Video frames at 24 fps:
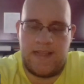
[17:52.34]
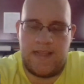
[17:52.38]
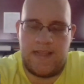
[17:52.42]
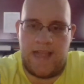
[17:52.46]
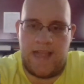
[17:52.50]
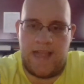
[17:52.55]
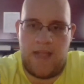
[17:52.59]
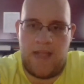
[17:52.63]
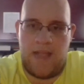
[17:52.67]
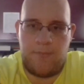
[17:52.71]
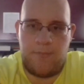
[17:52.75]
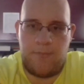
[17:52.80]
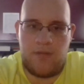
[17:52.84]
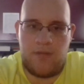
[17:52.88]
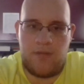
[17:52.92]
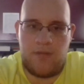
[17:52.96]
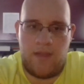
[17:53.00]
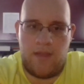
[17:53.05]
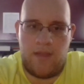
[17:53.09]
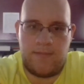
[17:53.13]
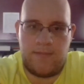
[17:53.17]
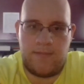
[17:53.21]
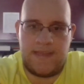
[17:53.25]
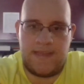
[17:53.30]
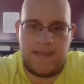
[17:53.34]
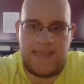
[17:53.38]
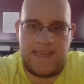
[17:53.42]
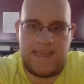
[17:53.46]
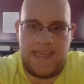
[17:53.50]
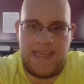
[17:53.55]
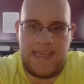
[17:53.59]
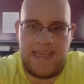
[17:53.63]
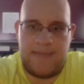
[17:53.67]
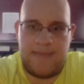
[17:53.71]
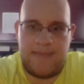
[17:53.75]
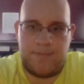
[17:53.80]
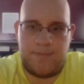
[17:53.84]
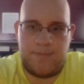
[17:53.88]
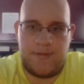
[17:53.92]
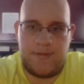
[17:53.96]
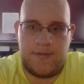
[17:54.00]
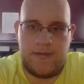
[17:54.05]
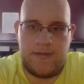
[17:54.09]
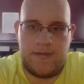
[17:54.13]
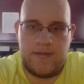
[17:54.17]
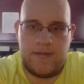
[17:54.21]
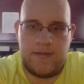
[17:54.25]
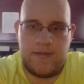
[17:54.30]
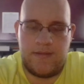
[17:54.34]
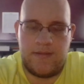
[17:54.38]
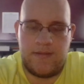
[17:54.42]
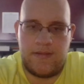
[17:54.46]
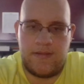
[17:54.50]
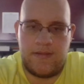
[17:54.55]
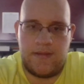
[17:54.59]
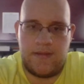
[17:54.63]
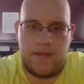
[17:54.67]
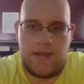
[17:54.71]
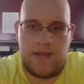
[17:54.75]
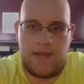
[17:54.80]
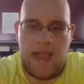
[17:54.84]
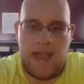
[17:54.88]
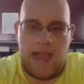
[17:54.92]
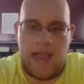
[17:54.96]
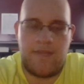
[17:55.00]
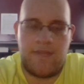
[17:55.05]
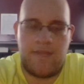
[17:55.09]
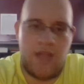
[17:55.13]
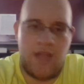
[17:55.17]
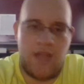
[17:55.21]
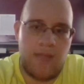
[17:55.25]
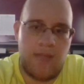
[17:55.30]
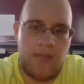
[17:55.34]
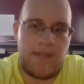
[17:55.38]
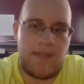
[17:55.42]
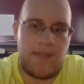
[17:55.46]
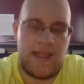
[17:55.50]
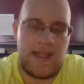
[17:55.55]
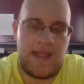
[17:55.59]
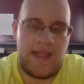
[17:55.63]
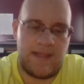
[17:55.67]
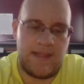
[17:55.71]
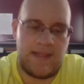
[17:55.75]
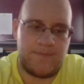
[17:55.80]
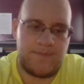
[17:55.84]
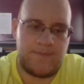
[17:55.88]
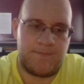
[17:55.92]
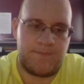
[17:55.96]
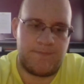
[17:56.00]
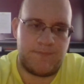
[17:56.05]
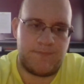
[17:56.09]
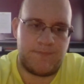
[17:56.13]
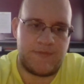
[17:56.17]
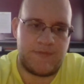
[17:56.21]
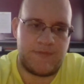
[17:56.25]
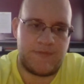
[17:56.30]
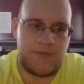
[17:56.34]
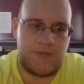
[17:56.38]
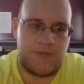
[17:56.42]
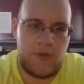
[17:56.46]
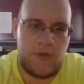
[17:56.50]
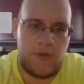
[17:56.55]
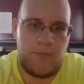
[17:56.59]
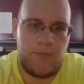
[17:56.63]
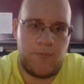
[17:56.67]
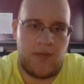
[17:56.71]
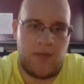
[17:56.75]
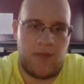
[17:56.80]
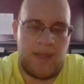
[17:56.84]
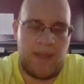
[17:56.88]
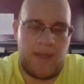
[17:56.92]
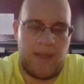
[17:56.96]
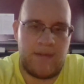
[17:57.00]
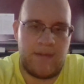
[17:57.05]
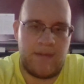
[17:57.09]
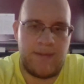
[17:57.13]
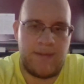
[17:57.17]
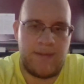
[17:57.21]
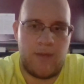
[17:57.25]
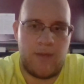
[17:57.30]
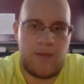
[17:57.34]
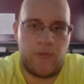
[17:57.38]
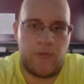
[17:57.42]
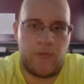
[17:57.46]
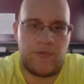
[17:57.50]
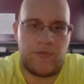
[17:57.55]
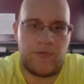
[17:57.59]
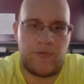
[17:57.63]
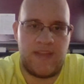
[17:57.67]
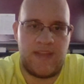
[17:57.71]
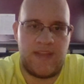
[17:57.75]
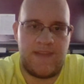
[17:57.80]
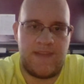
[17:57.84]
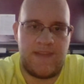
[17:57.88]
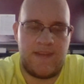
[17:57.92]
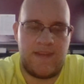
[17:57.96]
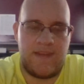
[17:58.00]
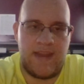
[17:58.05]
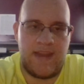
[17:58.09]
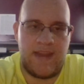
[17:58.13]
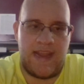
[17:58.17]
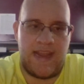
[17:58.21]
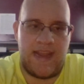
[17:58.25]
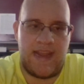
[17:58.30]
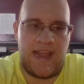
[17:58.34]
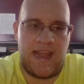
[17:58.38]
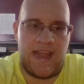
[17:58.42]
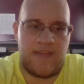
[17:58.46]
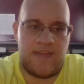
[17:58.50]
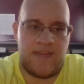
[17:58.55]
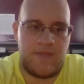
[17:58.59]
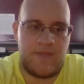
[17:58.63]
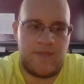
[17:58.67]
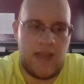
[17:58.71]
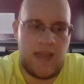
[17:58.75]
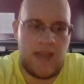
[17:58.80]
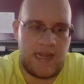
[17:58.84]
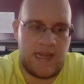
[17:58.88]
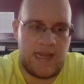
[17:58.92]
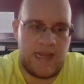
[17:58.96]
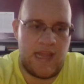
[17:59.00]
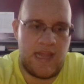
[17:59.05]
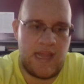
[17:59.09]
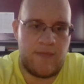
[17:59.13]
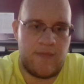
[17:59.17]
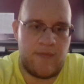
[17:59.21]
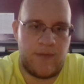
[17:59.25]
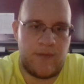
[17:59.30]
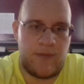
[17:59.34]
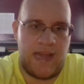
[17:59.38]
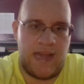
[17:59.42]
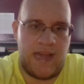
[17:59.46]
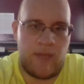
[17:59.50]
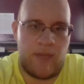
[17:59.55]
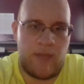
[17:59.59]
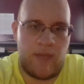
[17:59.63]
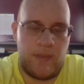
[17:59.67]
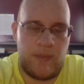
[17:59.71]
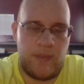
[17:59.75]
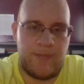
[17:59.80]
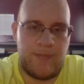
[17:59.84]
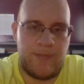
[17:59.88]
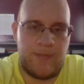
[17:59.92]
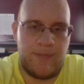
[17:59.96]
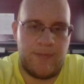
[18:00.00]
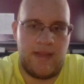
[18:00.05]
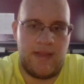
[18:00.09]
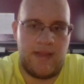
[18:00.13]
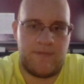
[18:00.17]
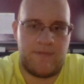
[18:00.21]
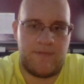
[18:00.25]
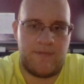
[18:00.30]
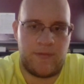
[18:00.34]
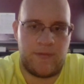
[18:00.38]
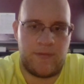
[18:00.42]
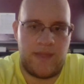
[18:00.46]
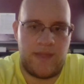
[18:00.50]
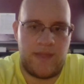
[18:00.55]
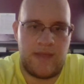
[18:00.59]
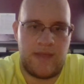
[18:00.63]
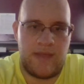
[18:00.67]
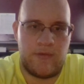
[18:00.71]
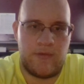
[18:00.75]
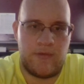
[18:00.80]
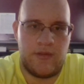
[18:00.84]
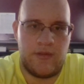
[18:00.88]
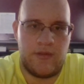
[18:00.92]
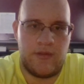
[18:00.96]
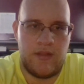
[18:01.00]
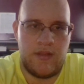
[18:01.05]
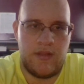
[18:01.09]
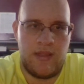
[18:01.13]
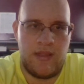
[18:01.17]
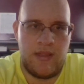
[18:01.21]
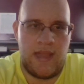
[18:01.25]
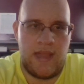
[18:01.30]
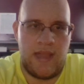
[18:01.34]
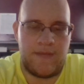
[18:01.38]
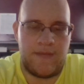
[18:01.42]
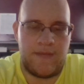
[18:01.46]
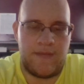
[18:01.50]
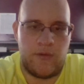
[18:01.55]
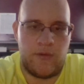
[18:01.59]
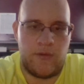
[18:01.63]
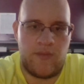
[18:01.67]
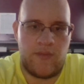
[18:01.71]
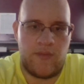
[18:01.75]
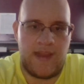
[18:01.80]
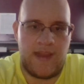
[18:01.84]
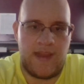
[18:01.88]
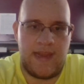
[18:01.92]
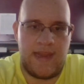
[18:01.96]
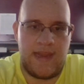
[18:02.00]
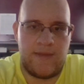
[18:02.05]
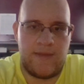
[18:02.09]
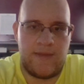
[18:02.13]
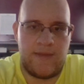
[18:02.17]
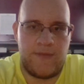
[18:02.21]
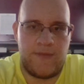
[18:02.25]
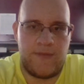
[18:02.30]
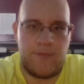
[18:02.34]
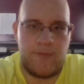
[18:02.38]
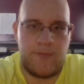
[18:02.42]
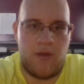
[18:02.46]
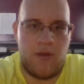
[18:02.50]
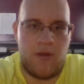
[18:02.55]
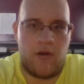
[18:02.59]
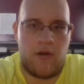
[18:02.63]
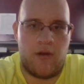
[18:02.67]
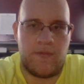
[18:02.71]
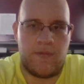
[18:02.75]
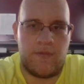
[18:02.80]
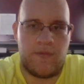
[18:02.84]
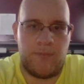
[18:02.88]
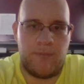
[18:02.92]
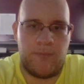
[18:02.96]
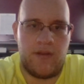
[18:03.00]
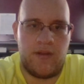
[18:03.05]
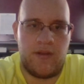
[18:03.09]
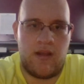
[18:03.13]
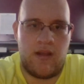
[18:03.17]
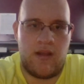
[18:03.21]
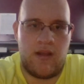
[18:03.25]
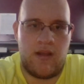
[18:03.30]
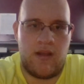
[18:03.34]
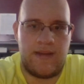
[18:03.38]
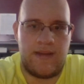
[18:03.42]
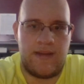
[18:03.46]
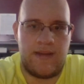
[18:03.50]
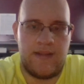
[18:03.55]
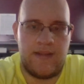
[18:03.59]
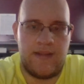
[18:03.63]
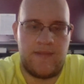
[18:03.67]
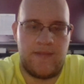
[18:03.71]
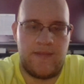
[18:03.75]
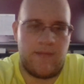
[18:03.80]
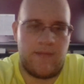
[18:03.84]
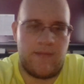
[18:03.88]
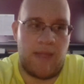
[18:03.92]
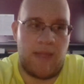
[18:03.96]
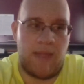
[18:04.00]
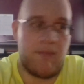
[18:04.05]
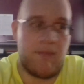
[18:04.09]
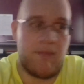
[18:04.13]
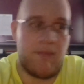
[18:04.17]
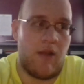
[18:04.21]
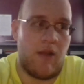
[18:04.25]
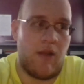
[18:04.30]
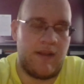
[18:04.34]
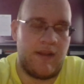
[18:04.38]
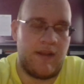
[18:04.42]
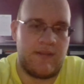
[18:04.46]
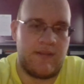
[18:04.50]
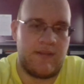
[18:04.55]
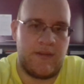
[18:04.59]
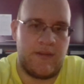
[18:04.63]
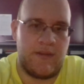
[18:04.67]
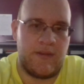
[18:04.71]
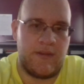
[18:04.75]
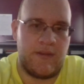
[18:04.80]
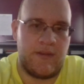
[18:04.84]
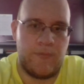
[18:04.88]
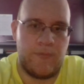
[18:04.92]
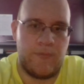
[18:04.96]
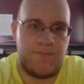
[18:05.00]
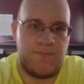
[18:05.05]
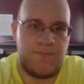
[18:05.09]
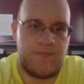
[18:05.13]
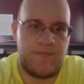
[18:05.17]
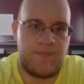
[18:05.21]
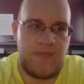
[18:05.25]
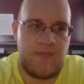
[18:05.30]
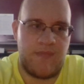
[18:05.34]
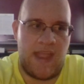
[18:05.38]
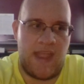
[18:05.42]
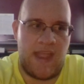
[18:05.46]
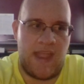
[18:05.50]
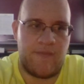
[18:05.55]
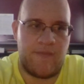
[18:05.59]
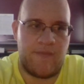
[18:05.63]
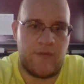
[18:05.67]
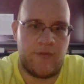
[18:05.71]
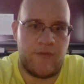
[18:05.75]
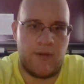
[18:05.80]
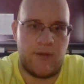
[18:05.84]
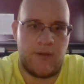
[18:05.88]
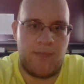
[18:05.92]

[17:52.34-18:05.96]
I'll probably keep. I've got my two primary mowers listed, and I've got another one I will put up for sale as soon as I get a few parts put on it. I bought it to have for a